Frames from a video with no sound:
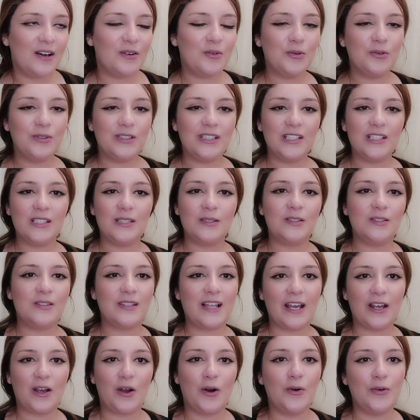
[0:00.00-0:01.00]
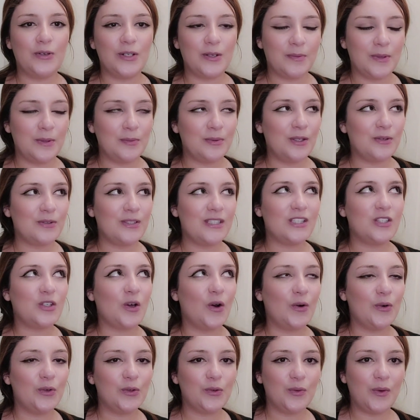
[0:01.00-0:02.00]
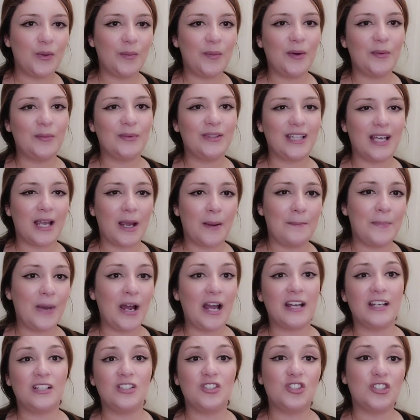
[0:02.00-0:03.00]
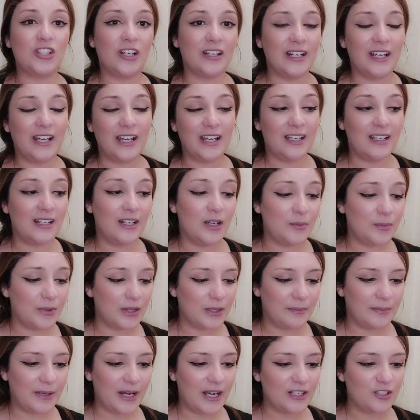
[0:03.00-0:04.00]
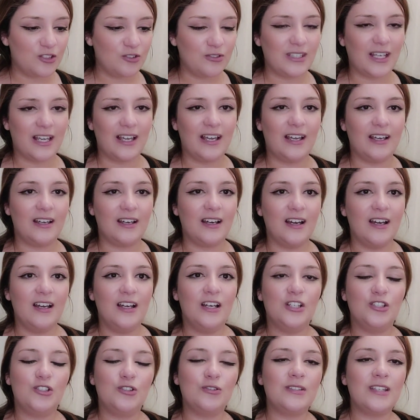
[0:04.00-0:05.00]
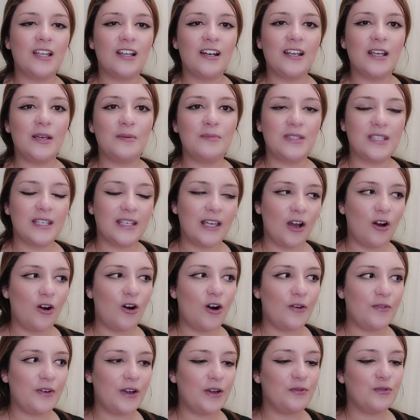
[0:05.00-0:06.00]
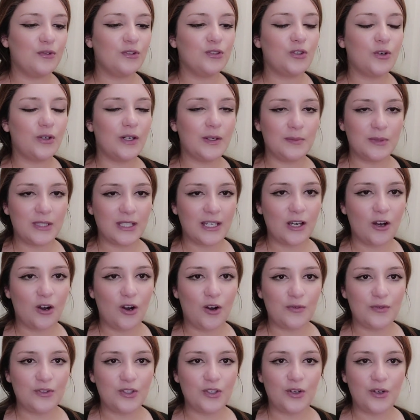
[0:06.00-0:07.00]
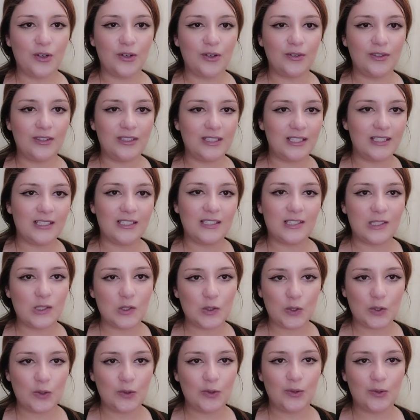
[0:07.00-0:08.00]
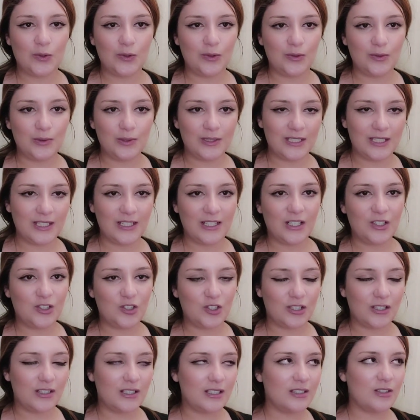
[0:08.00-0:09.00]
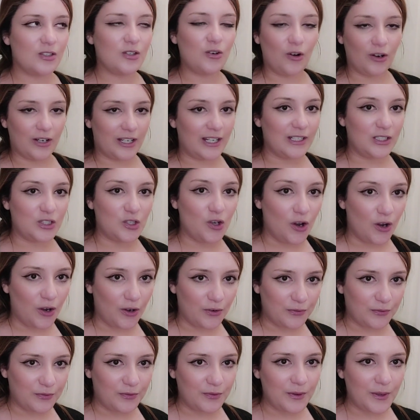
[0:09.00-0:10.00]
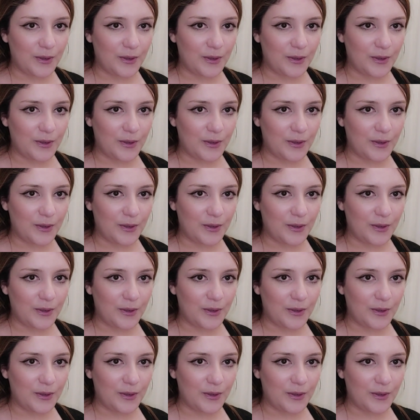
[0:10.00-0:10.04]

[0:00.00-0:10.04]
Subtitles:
All these like older people. There was this older woman with like a bag, and she started hitting him with the bag. She was telling him to get off. Everyone told him to get off. So these two teenagers got kicked off.